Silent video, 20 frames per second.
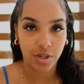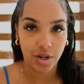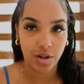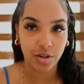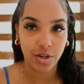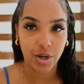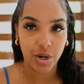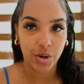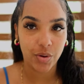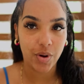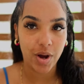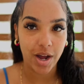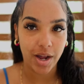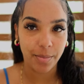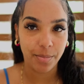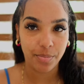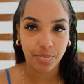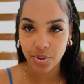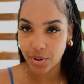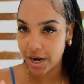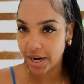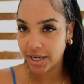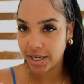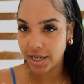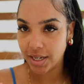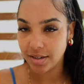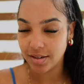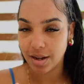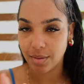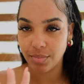Y'all know I'm
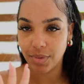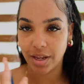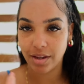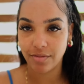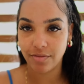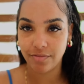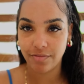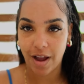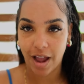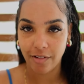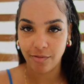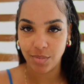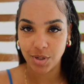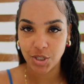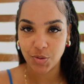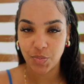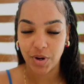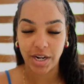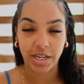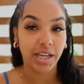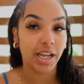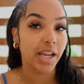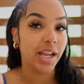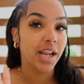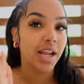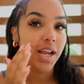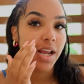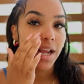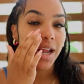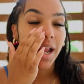pregnant. I'm like five months pregnant
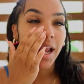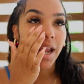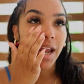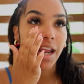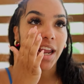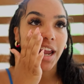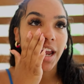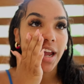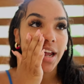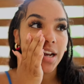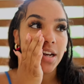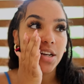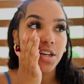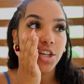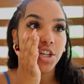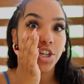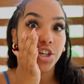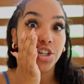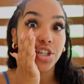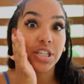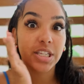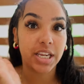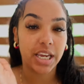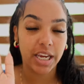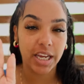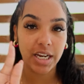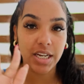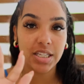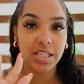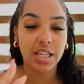and your
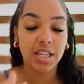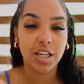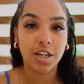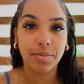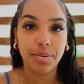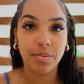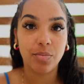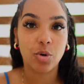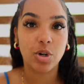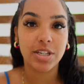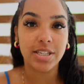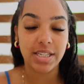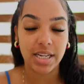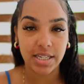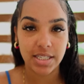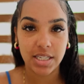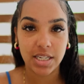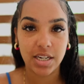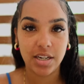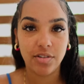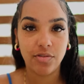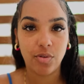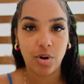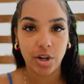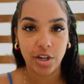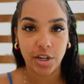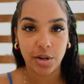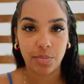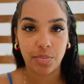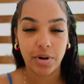skin is a little bit more sensitive
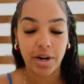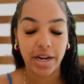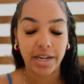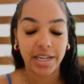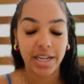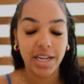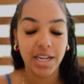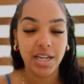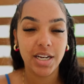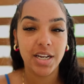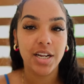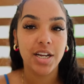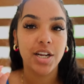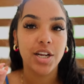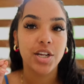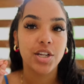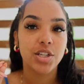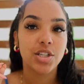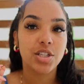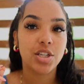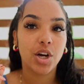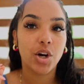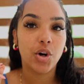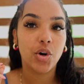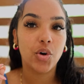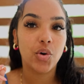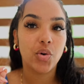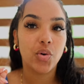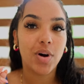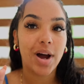while you're pregnant.
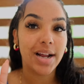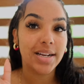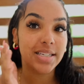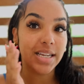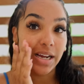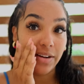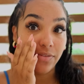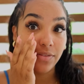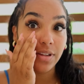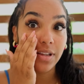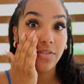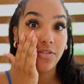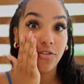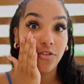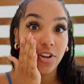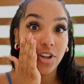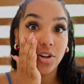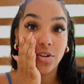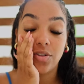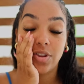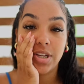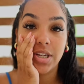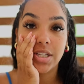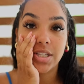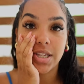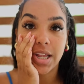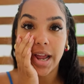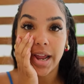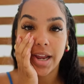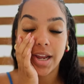So I definitely feel
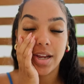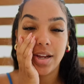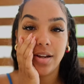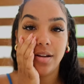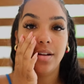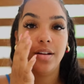this like